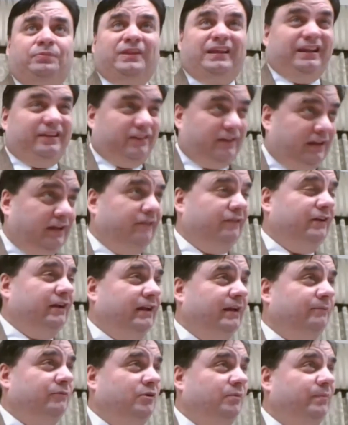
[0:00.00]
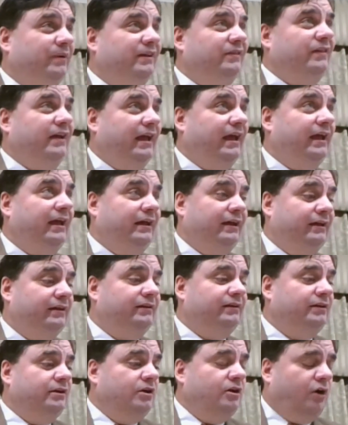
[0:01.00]
Hath given him to be the
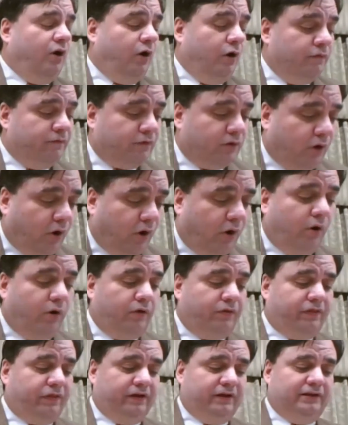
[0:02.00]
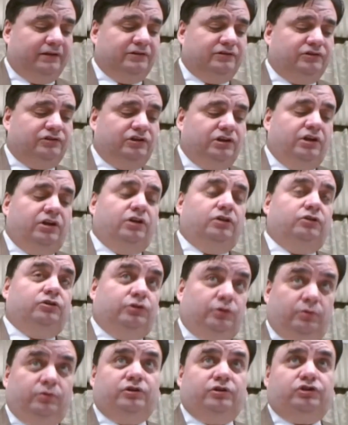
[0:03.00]
head over all things
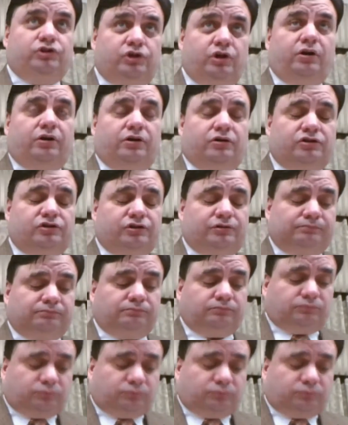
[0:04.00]
to the church,